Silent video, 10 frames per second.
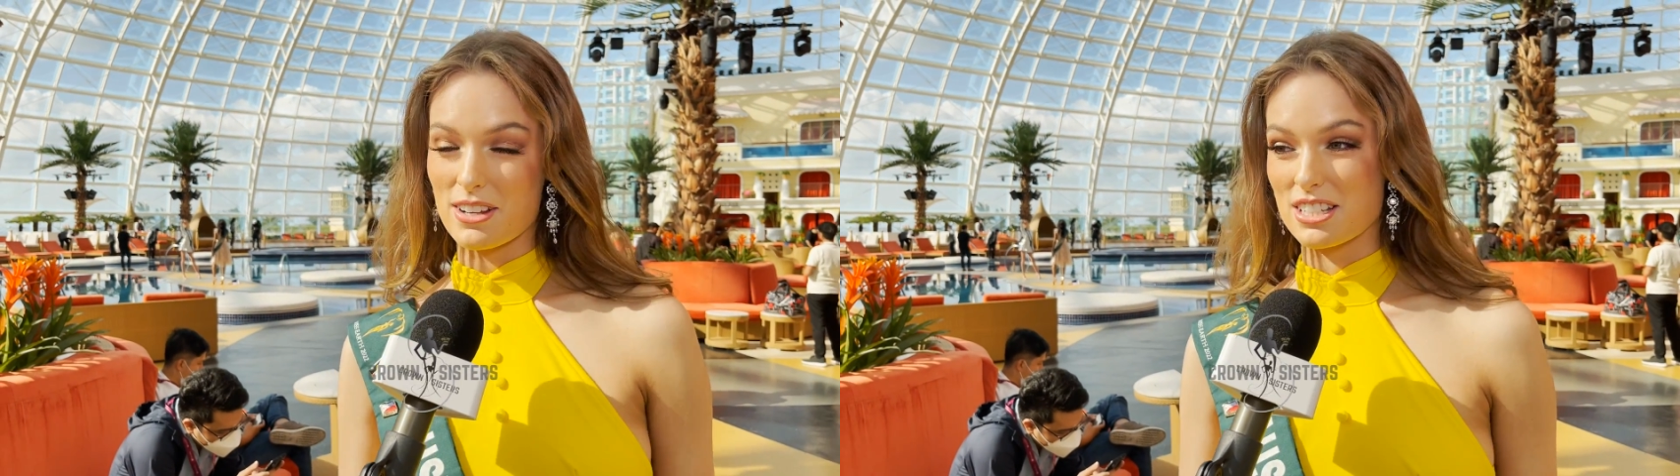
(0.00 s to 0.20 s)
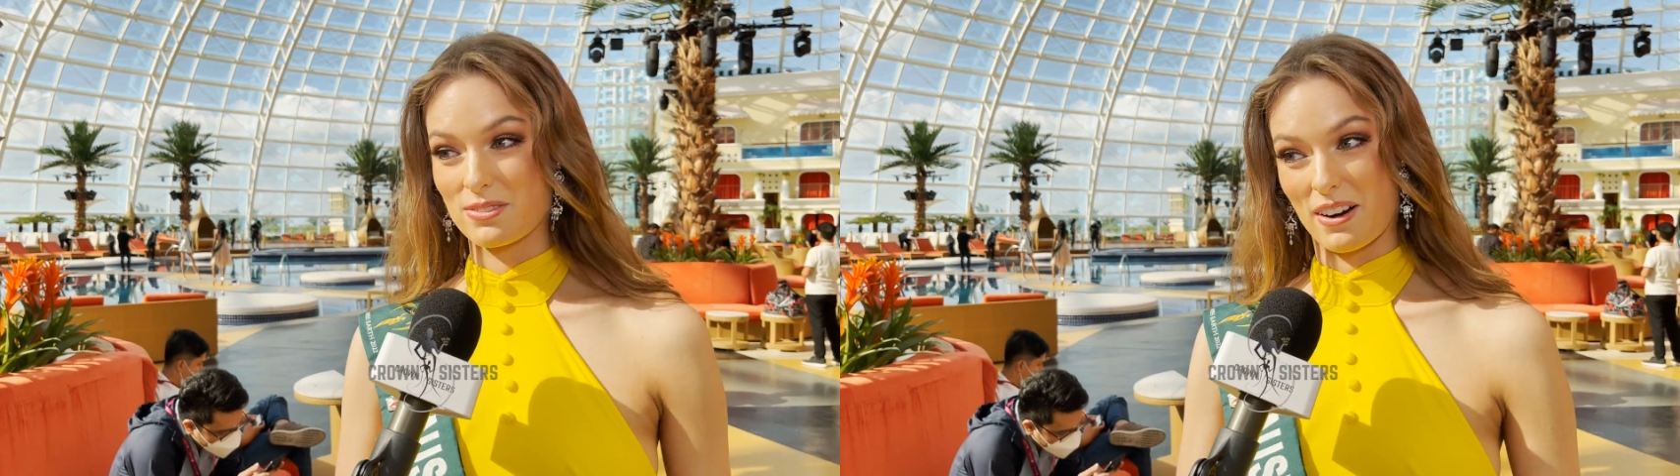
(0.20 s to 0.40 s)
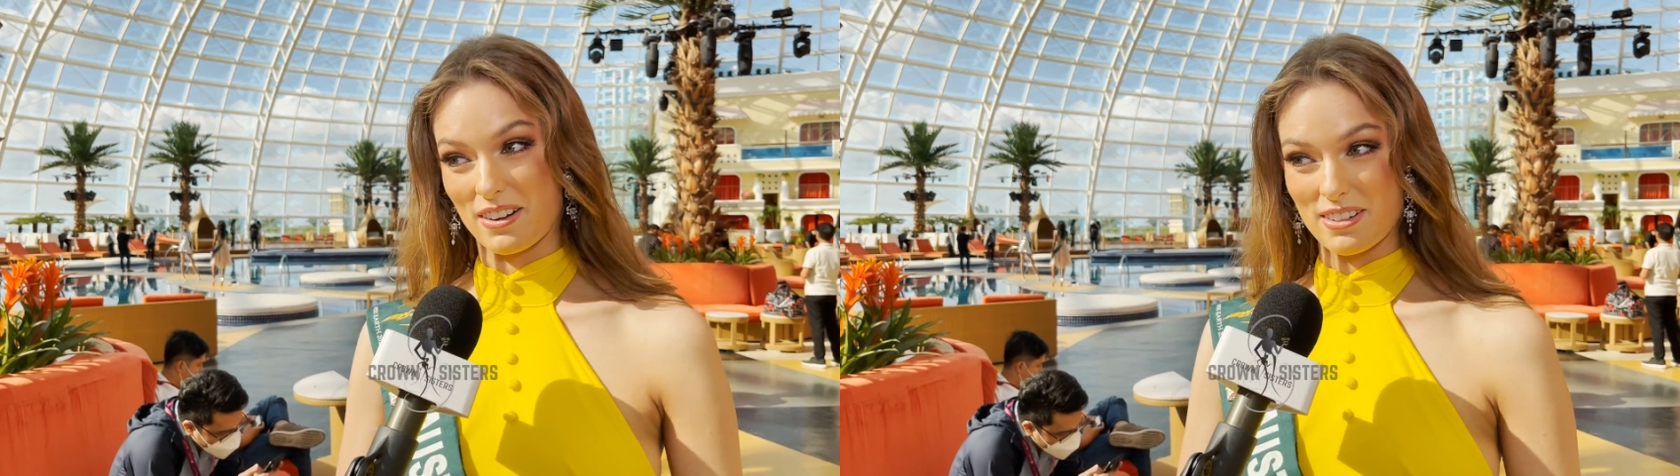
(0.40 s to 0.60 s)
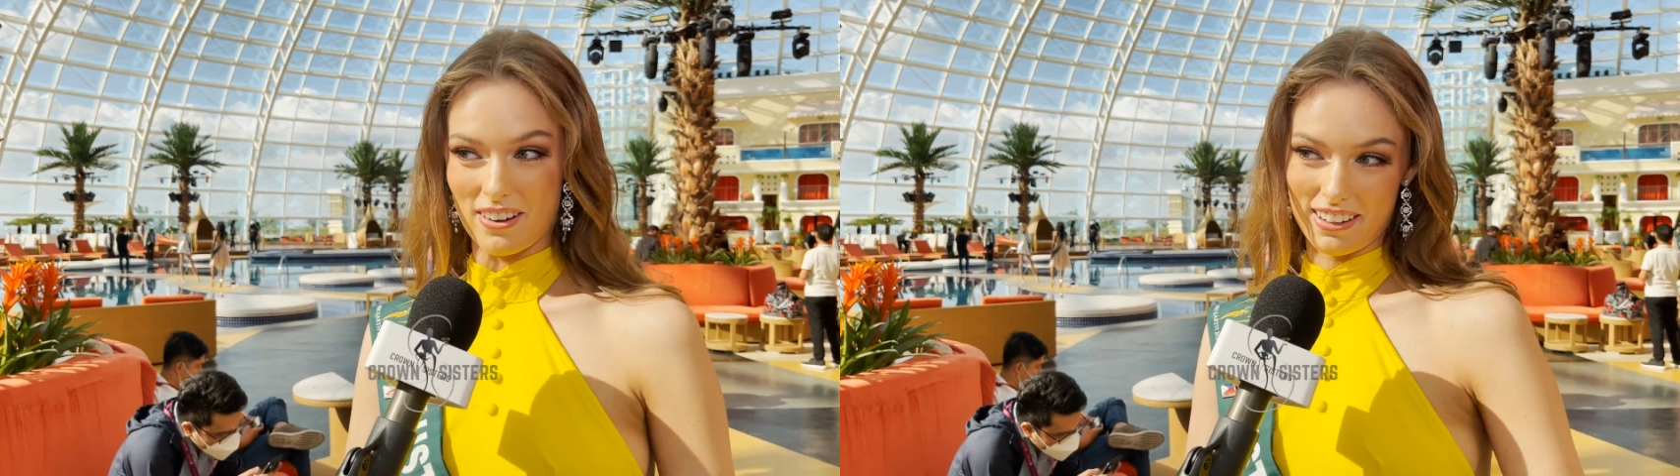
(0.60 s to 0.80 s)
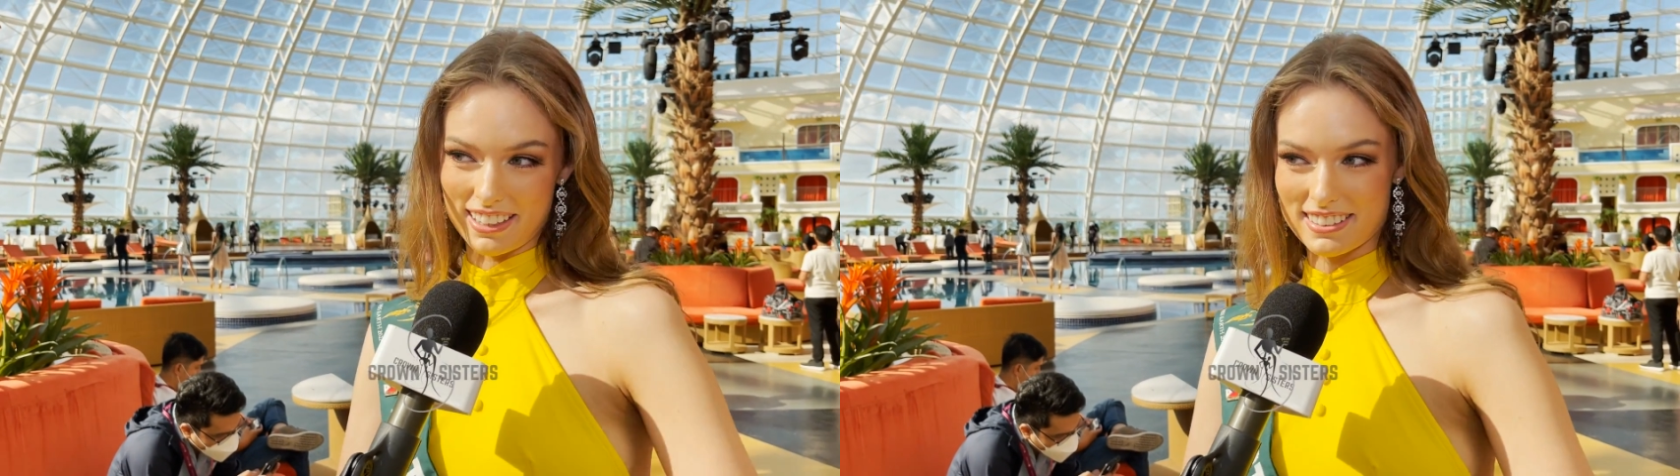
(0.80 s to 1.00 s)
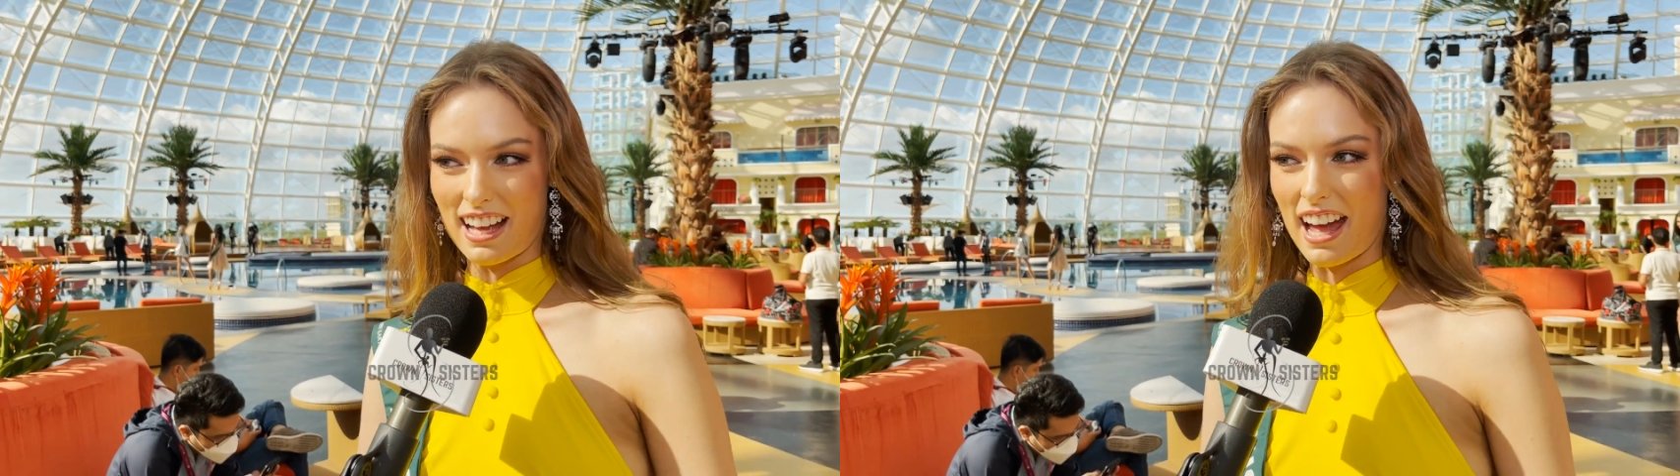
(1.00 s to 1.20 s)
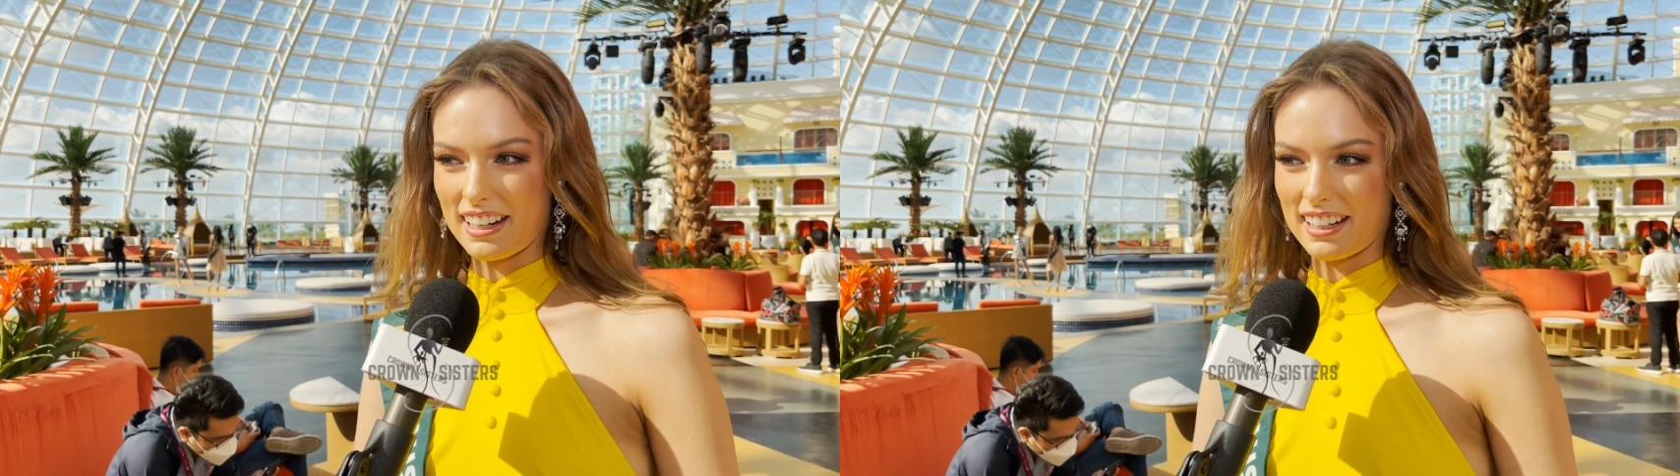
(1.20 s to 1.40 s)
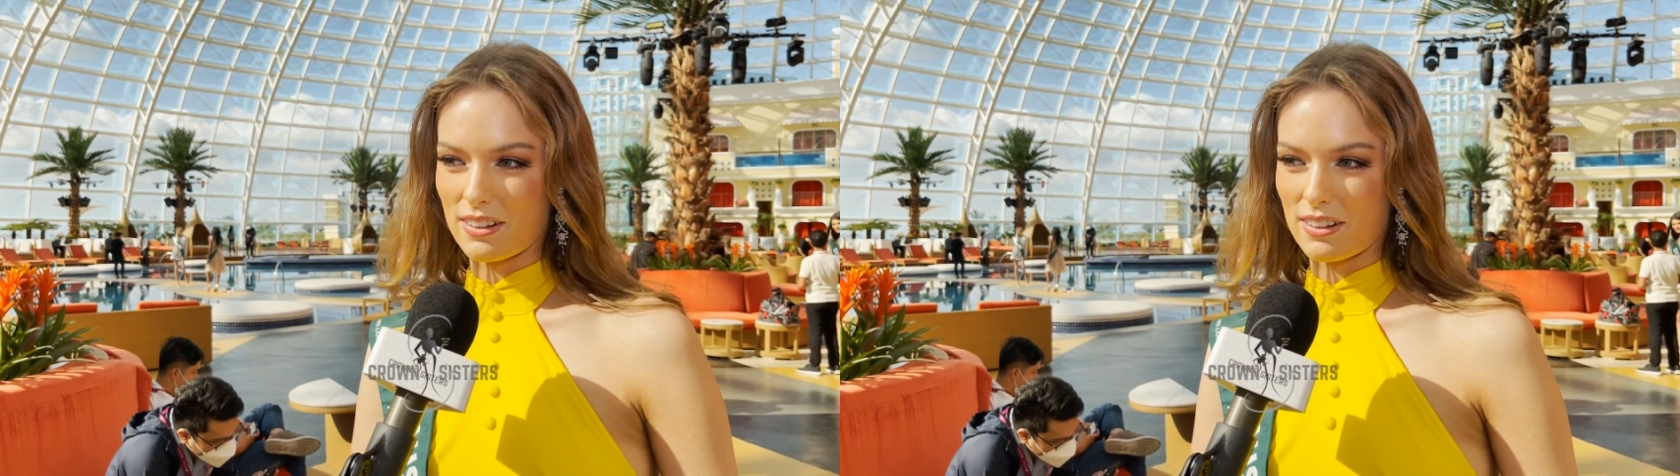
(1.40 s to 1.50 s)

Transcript: which is very, very exciting.